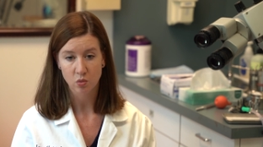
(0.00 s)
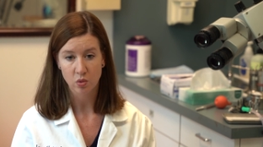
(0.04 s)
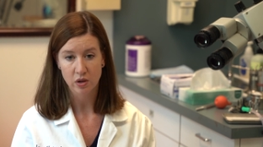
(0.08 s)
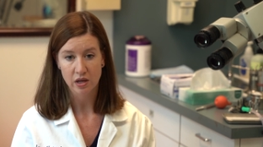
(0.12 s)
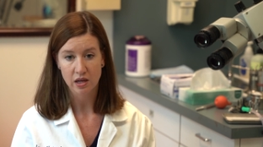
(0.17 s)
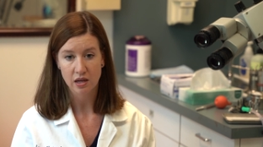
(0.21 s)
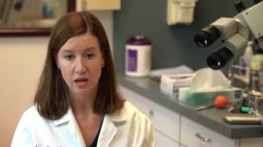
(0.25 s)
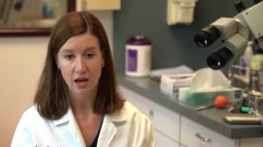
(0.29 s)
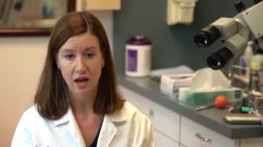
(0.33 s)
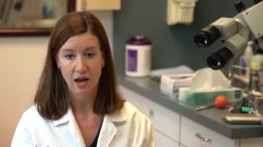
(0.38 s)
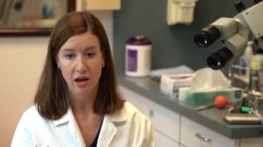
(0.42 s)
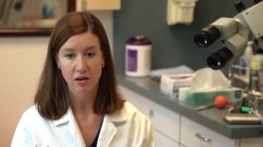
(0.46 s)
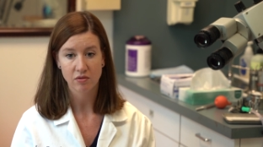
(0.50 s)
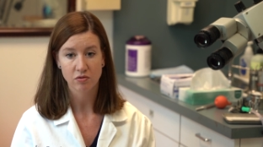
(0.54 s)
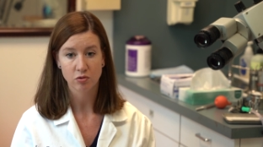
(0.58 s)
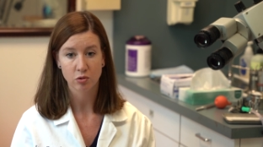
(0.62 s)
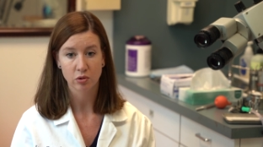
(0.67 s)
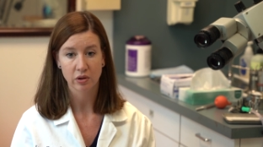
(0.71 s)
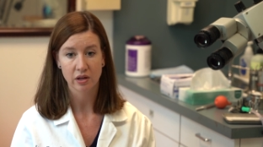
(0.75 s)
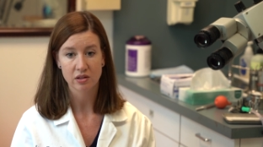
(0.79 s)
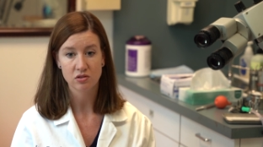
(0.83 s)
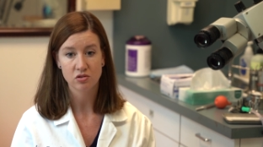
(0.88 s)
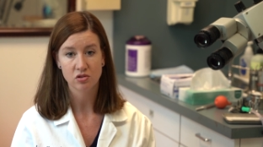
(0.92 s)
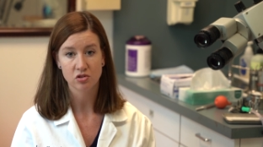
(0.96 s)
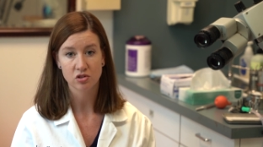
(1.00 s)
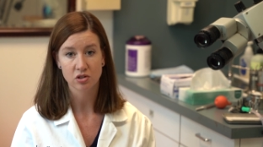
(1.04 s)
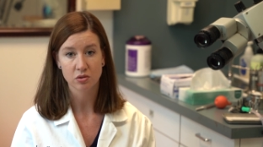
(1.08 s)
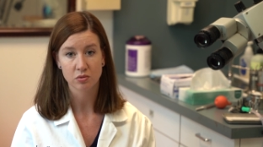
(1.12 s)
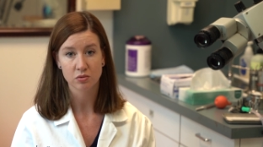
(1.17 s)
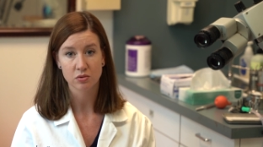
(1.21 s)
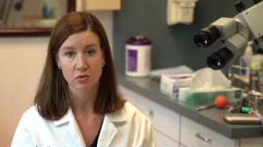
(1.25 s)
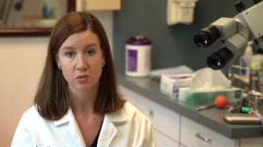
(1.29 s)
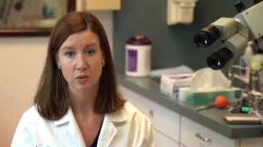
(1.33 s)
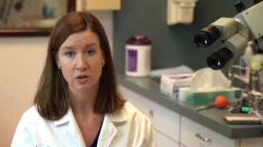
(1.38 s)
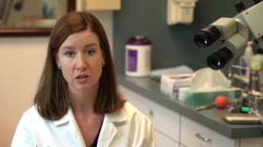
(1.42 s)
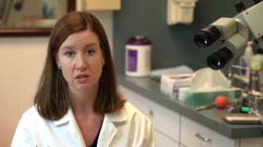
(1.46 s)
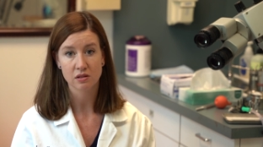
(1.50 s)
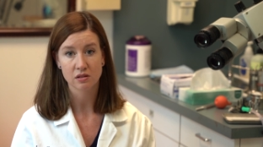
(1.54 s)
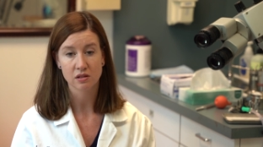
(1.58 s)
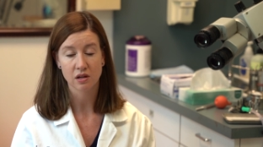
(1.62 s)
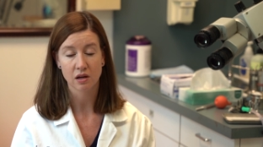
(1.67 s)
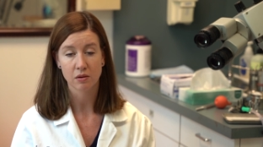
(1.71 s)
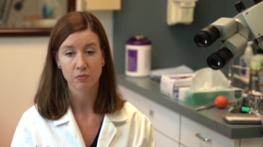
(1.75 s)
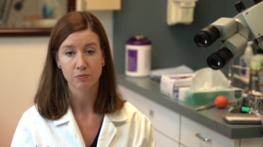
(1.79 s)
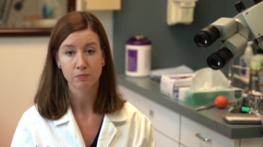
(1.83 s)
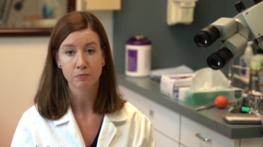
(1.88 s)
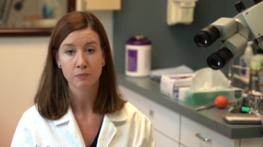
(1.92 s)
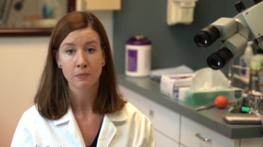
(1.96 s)
We have relationships with
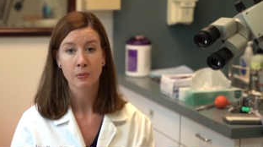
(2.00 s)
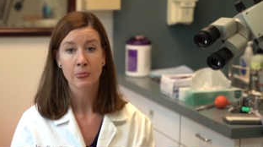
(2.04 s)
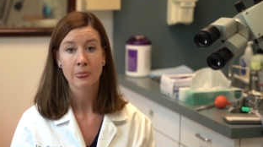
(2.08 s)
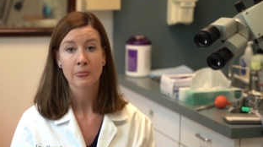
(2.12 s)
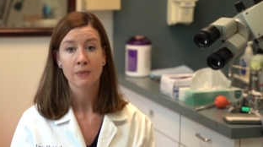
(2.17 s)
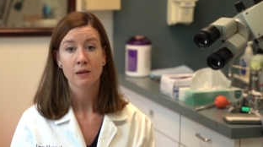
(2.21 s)
some